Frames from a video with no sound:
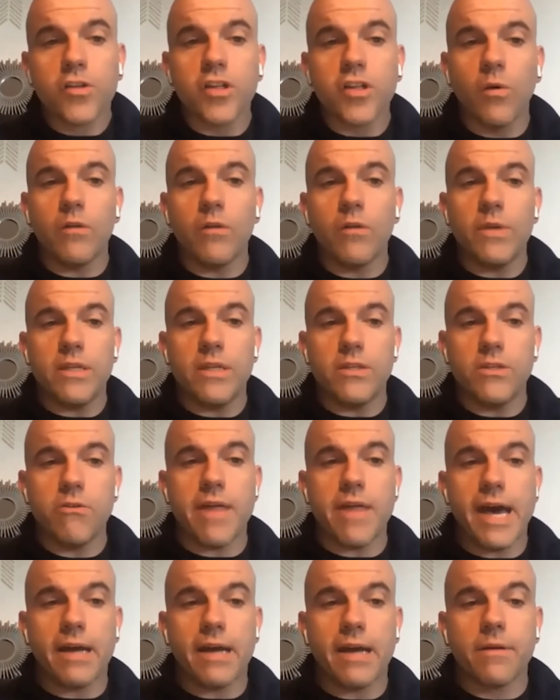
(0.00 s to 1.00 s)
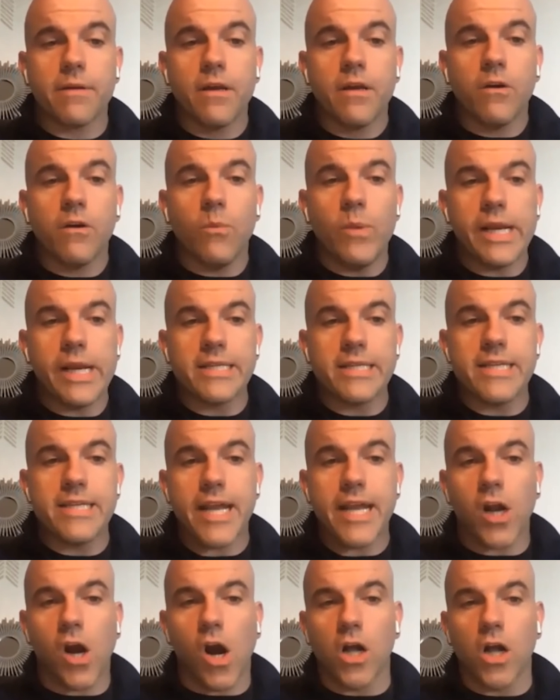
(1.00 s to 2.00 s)
So when we do that, we can
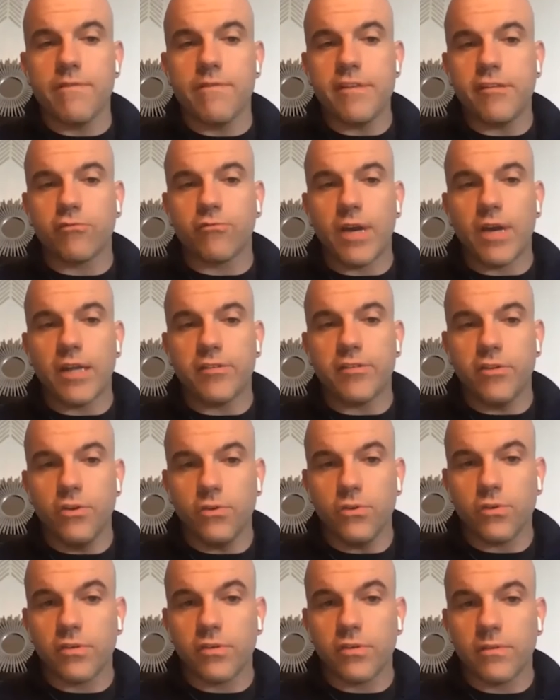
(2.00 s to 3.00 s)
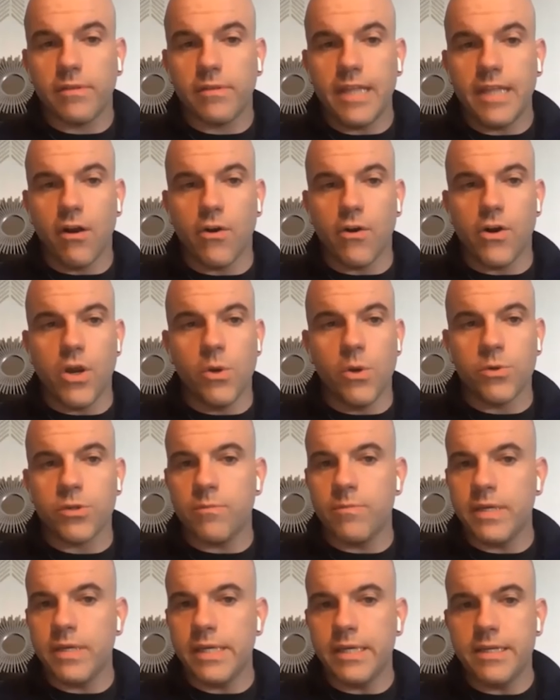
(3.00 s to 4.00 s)
take all of these residues that are known
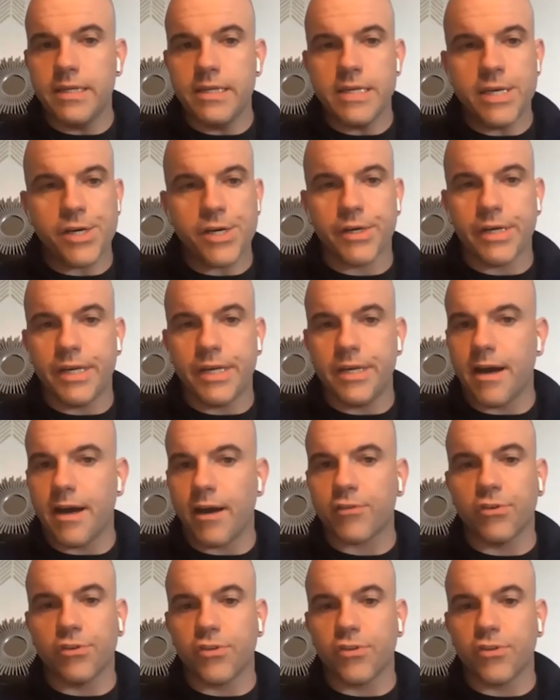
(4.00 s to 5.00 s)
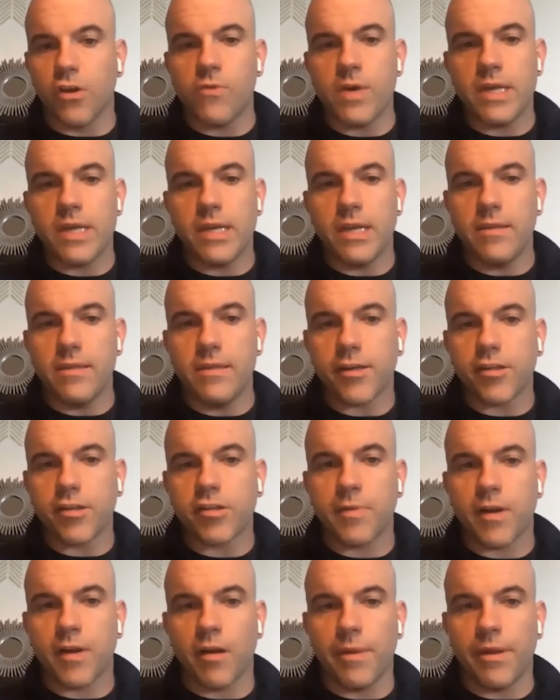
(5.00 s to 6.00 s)
to be near indoxyl sulfate in the
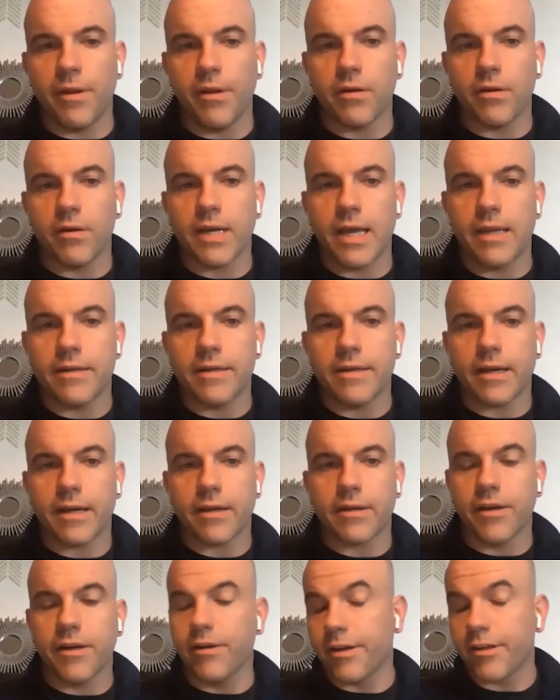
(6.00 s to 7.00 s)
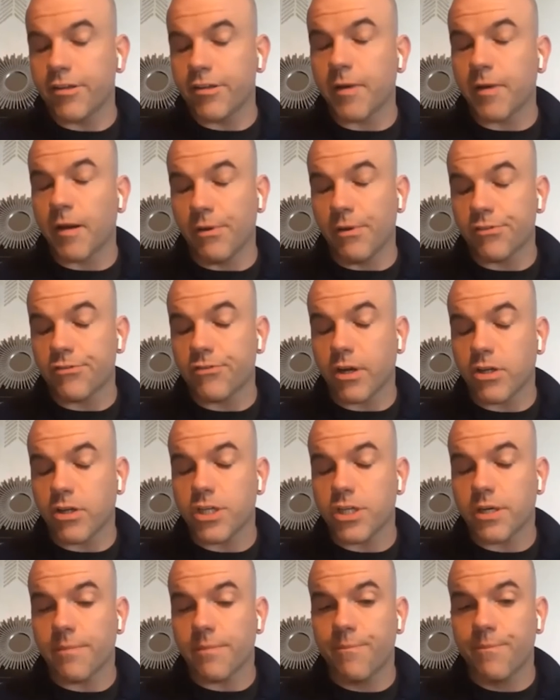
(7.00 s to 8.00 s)
experimental contact or experimental
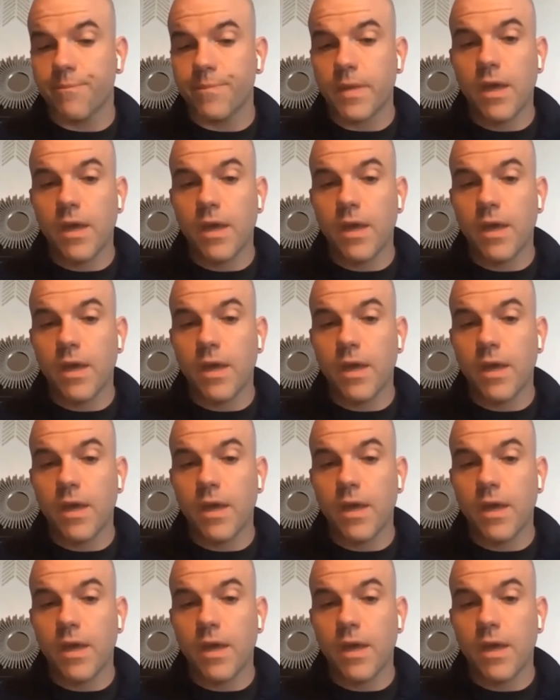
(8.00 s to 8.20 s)
structure.